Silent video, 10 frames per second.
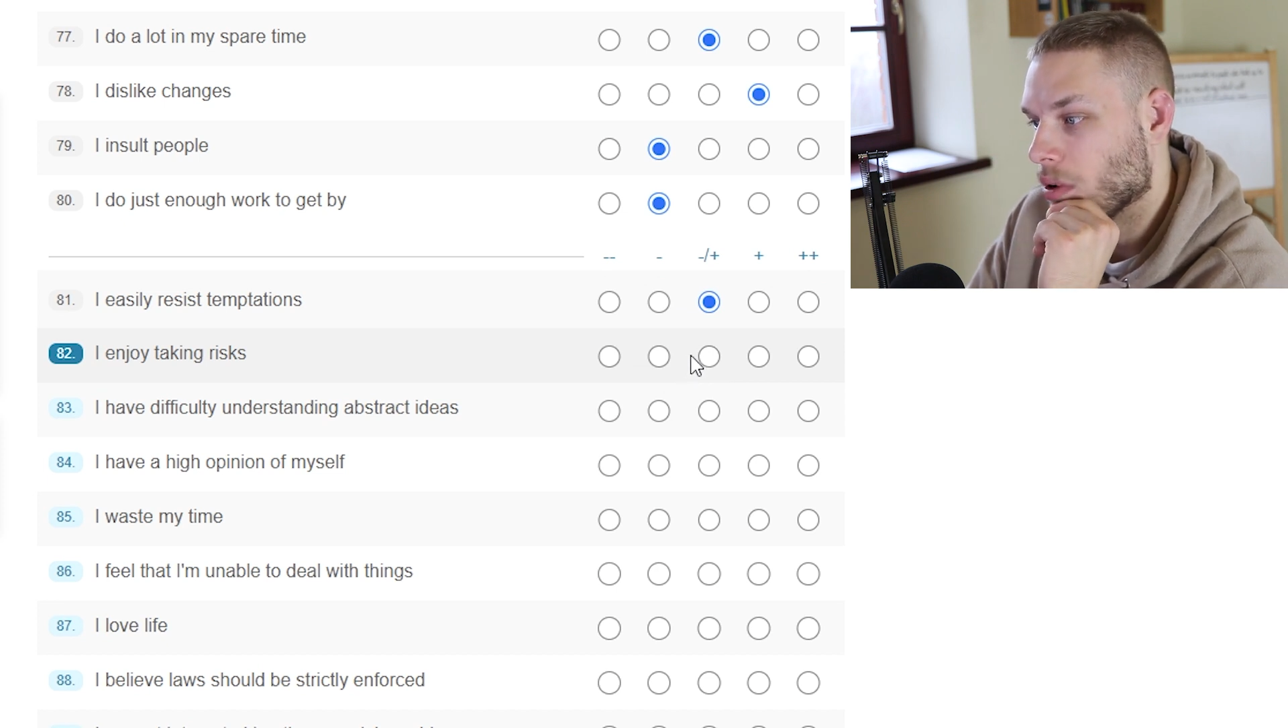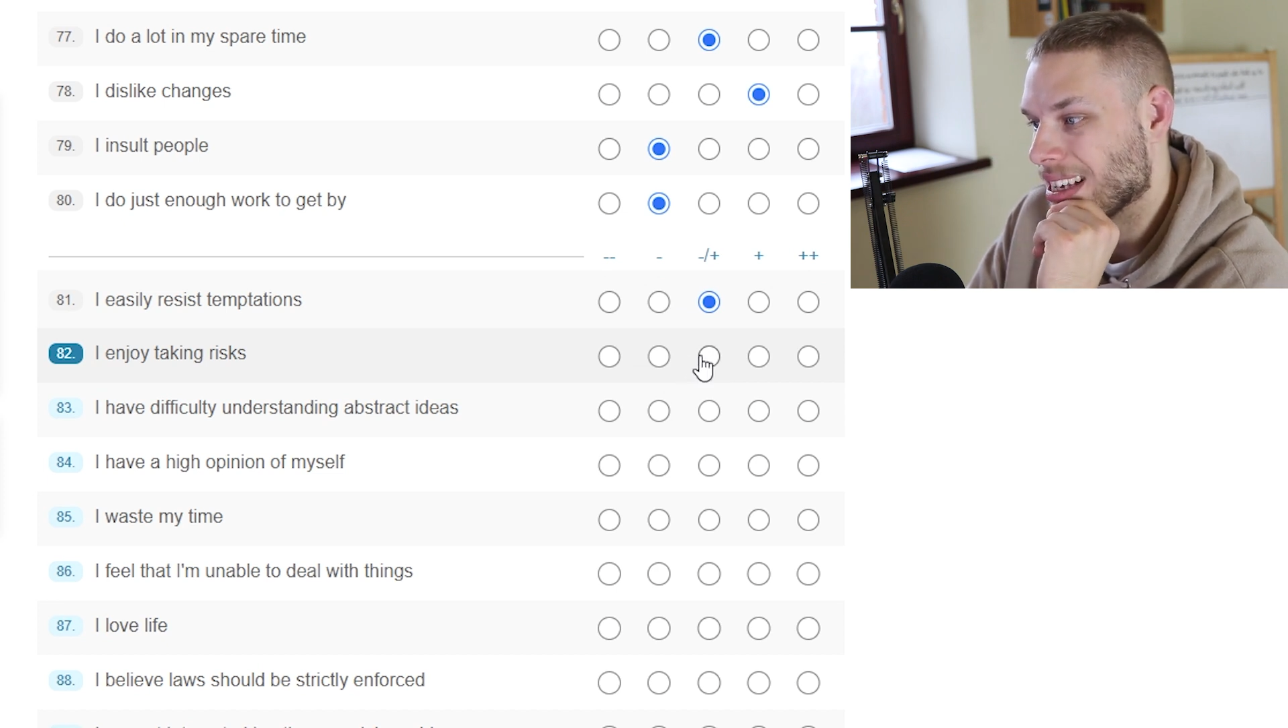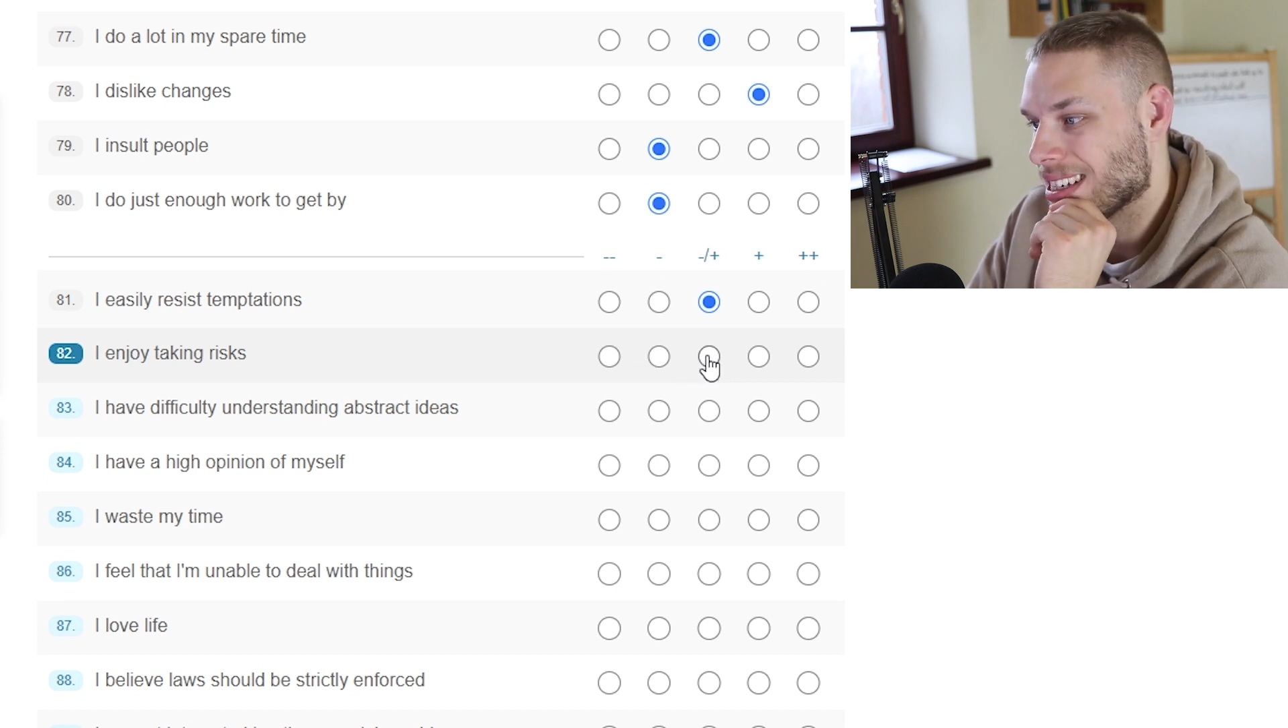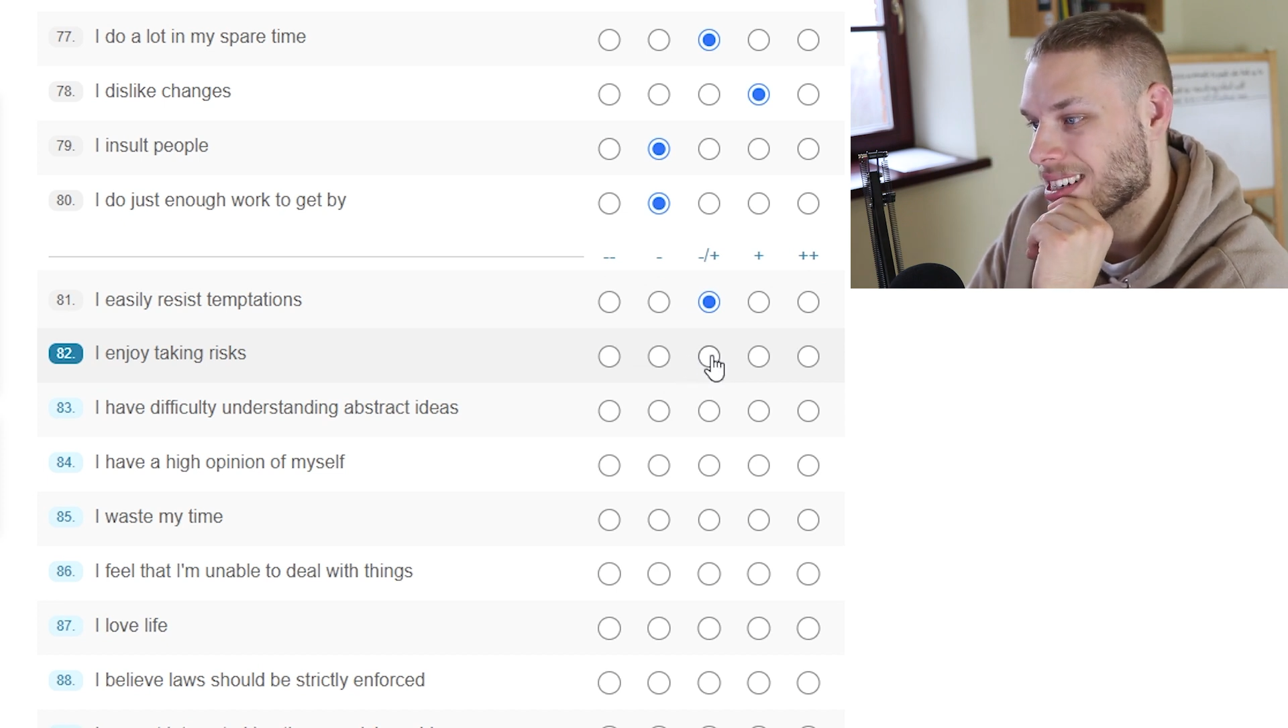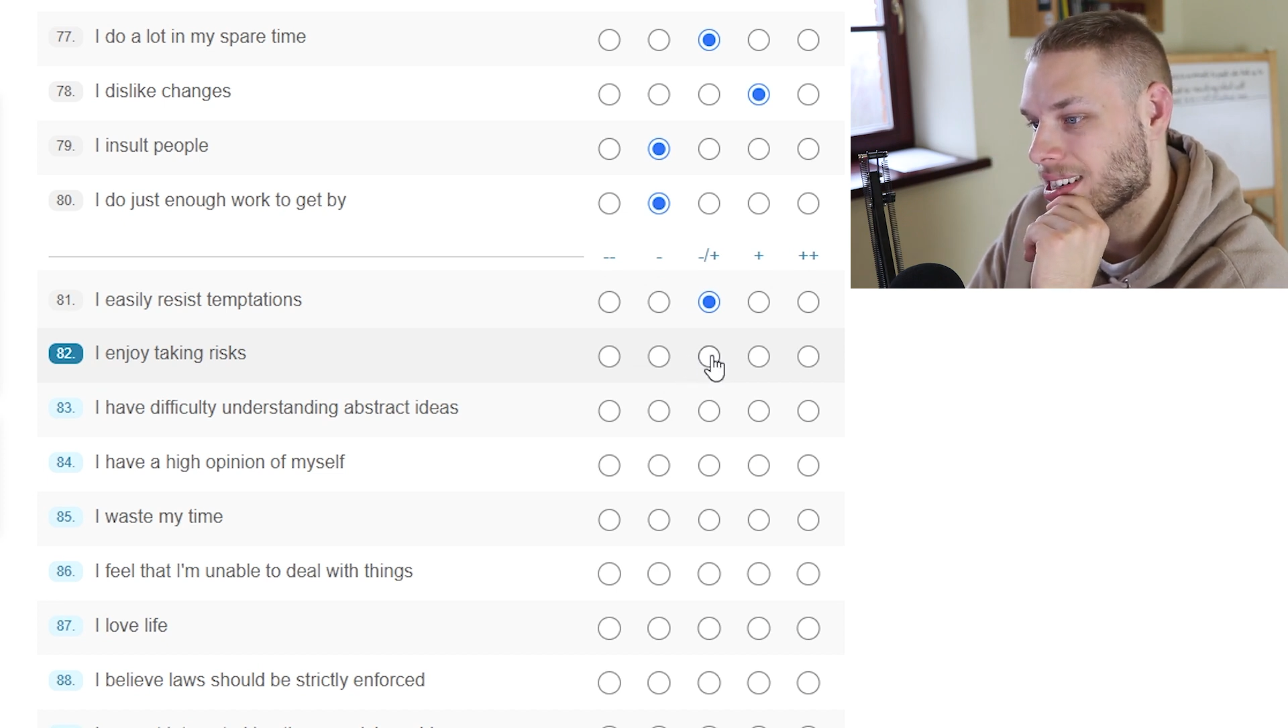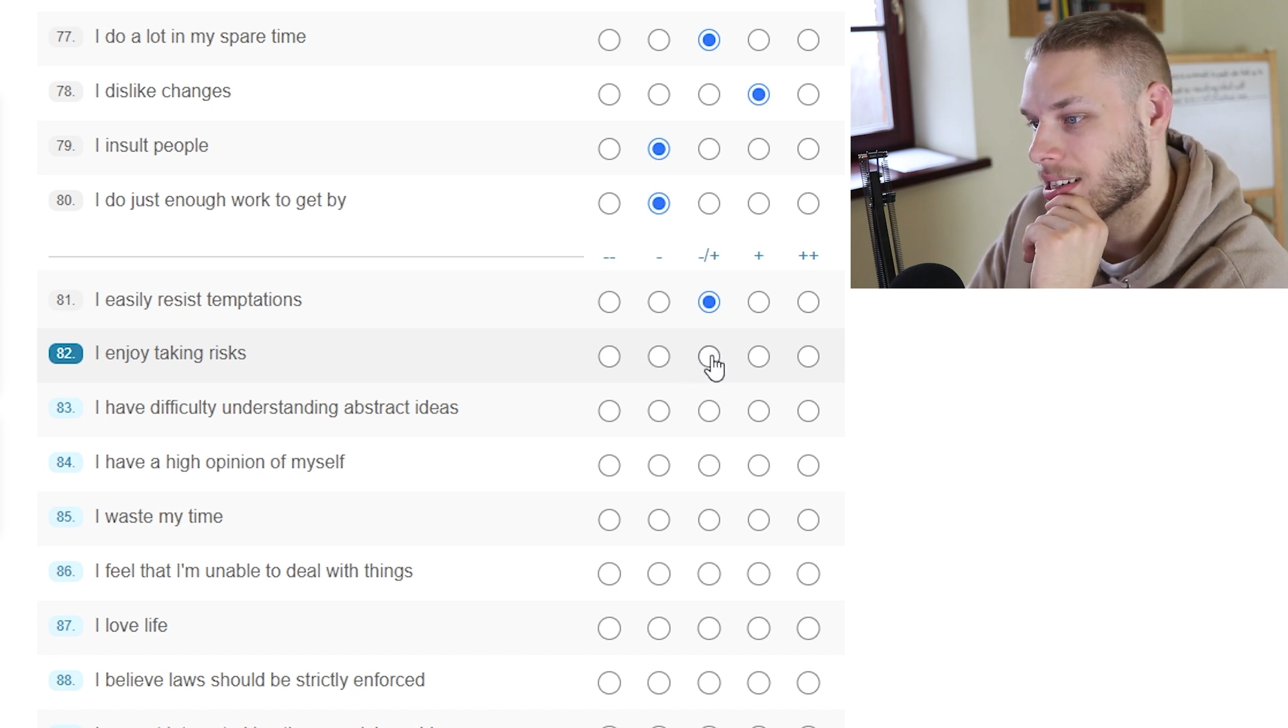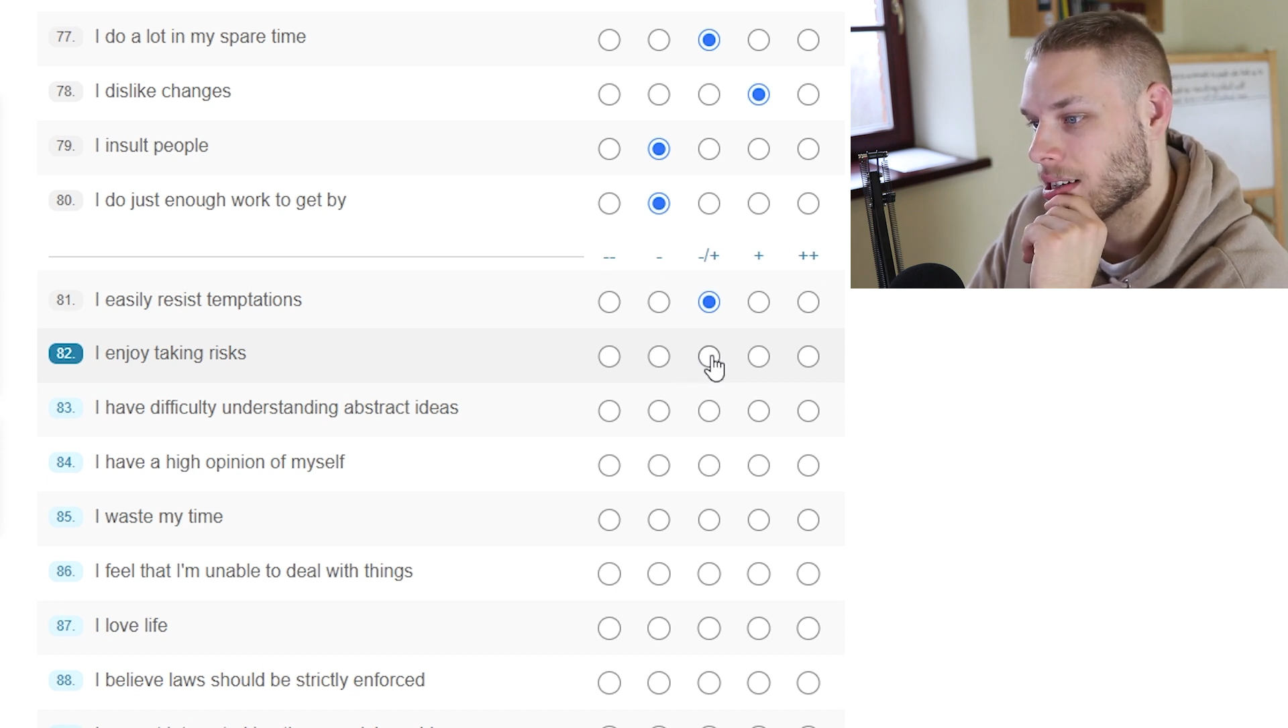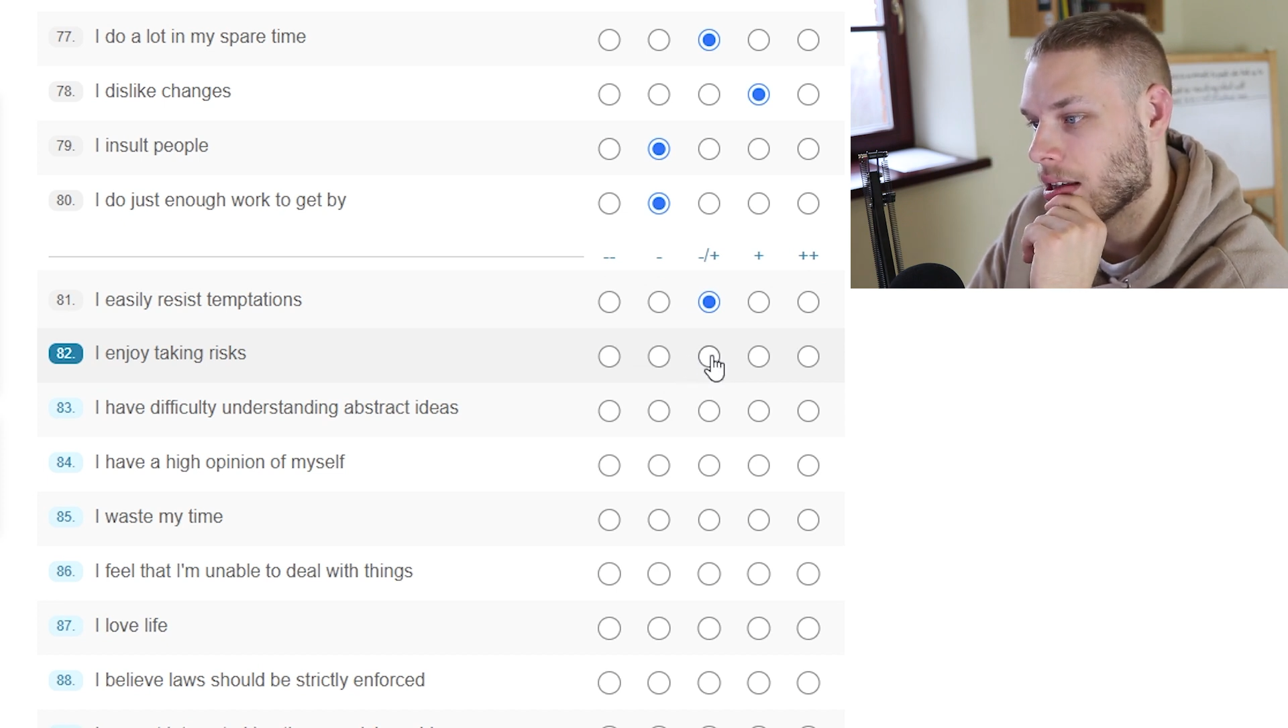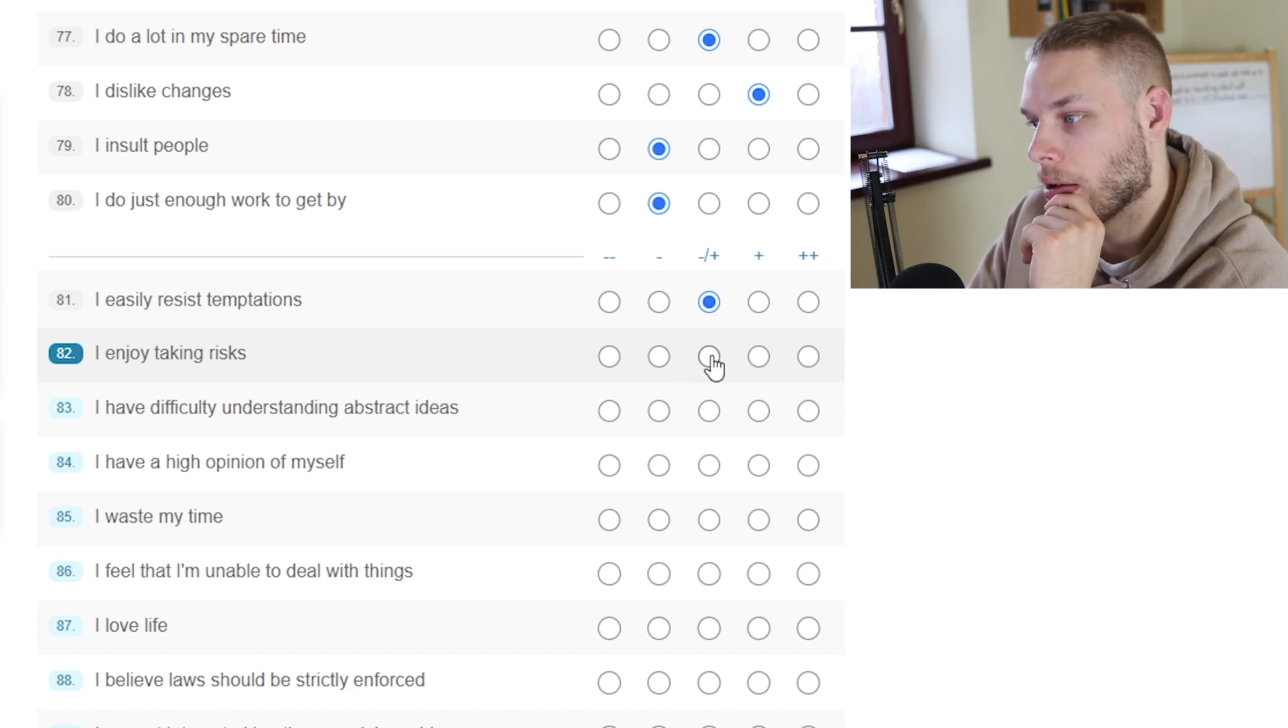risks.